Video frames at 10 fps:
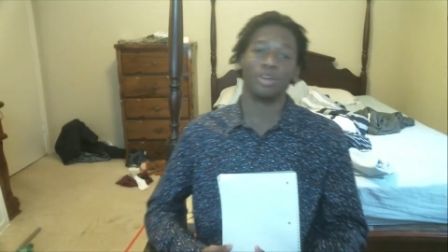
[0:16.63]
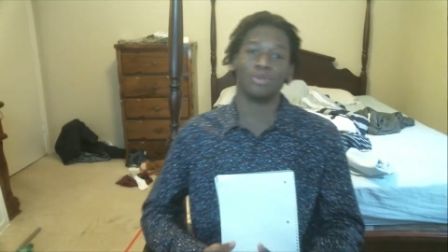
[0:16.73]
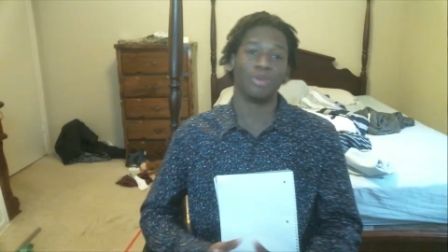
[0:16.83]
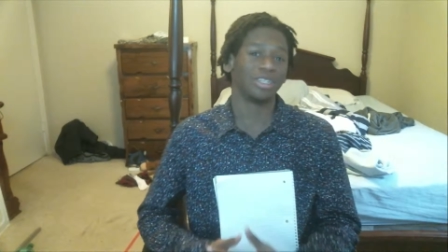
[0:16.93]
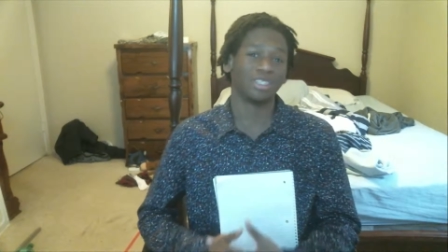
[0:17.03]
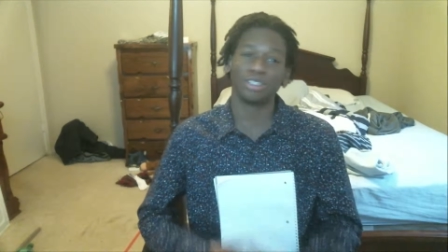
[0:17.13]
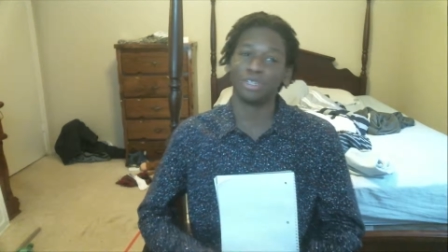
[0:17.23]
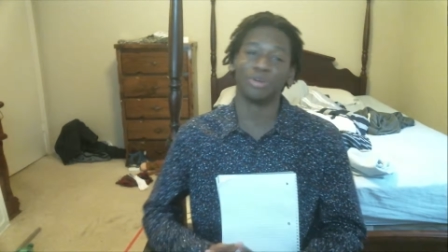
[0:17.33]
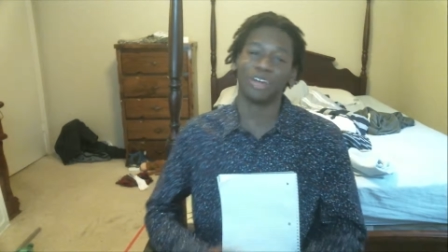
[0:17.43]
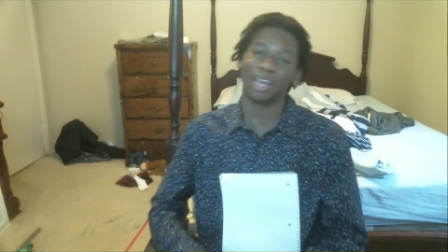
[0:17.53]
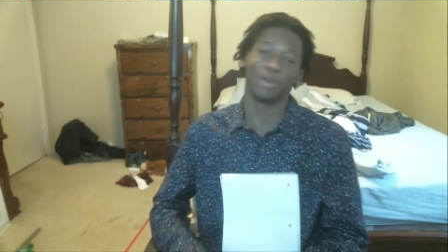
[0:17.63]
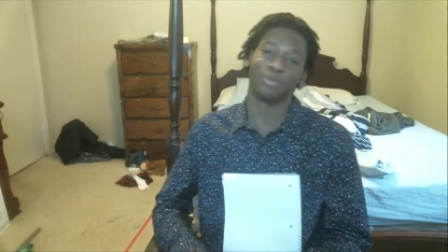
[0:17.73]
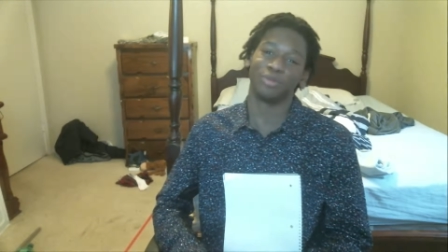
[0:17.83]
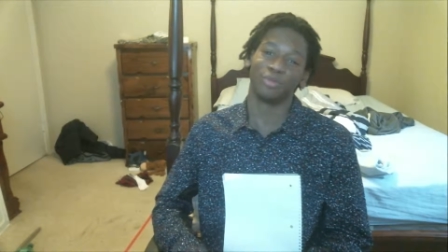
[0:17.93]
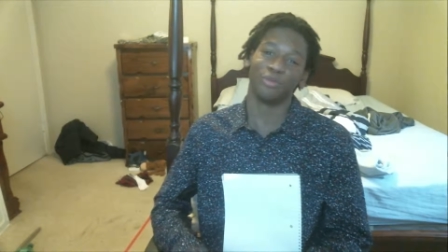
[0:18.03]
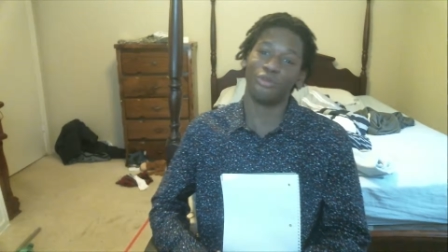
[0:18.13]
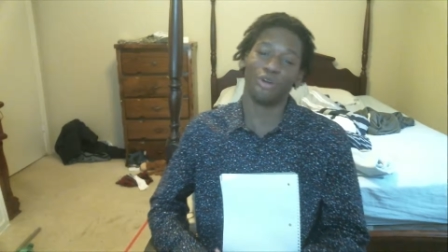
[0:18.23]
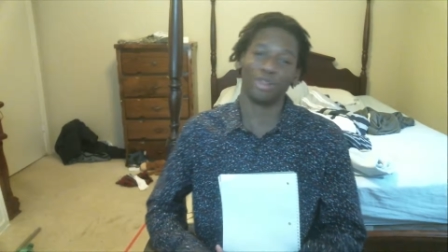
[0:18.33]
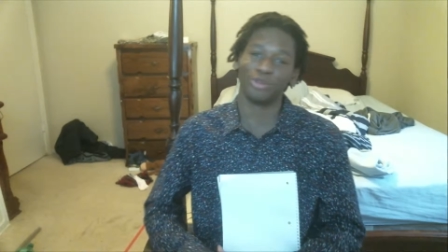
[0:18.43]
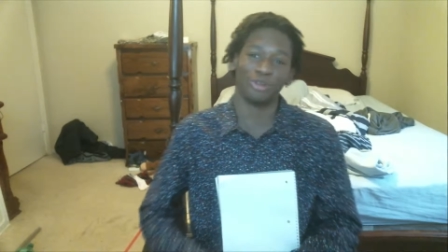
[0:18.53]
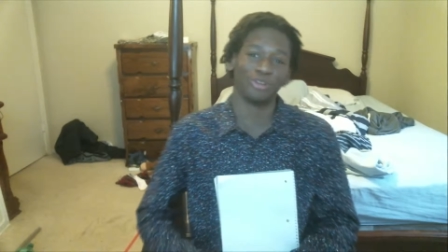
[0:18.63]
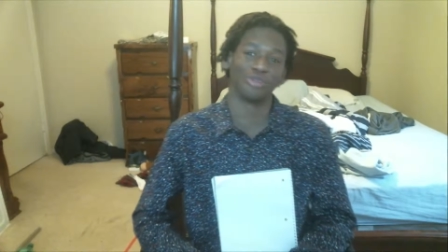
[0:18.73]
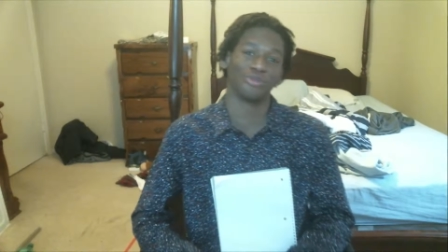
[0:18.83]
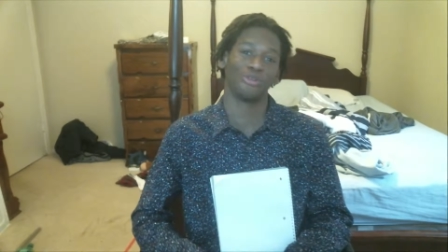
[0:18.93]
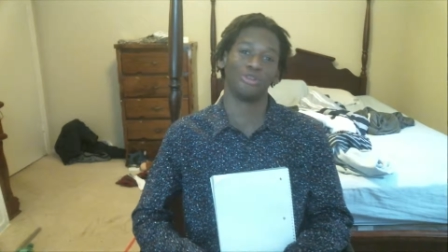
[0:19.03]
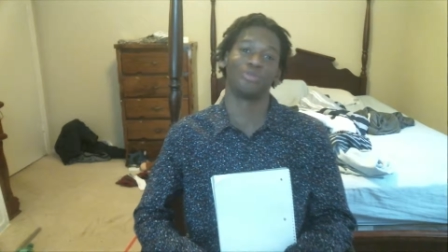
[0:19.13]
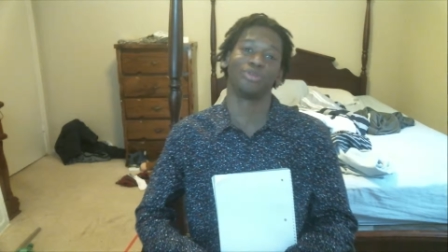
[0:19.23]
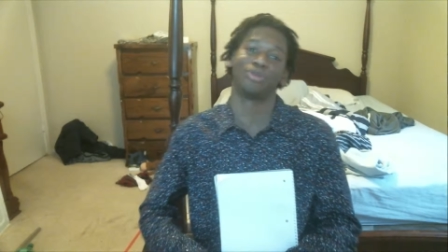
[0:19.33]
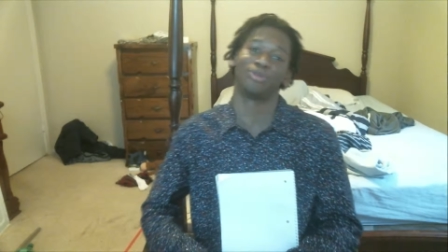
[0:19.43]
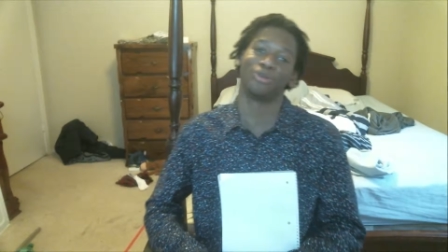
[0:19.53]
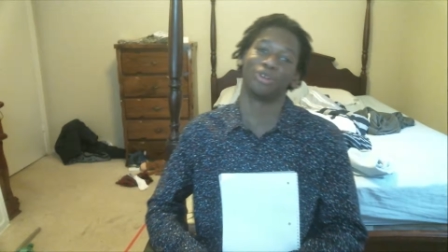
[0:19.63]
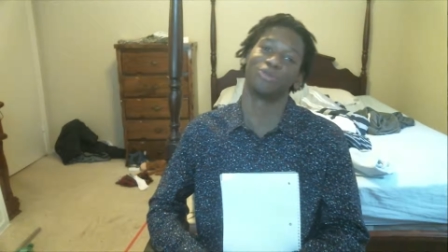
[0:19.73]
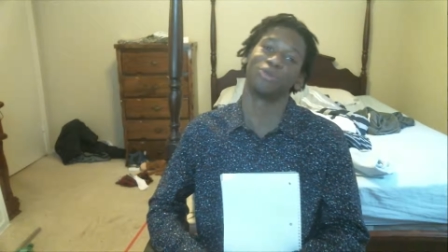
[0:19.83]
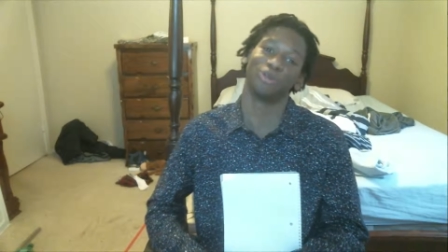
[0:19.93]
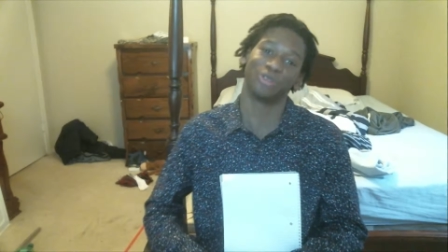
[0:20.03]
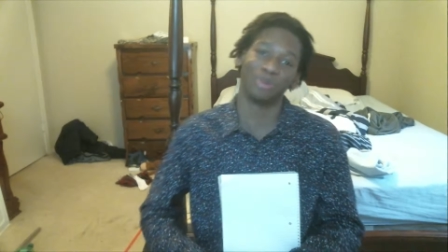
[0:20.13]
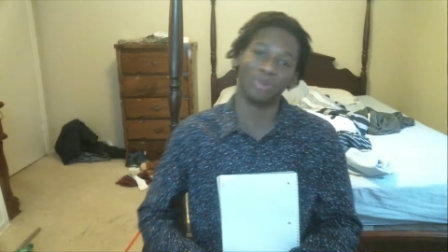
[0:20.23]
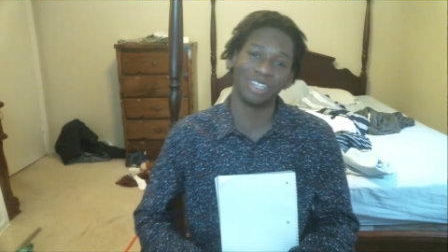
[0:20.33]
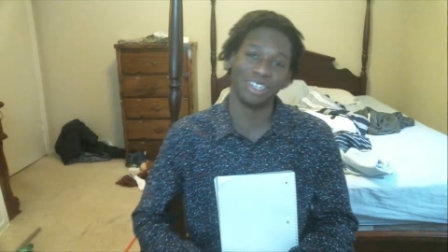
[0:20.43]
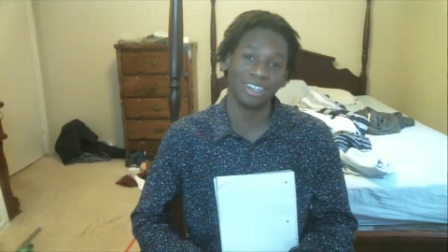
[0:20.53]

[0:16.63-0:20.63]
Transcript: basically became one of the most important people in the world to me.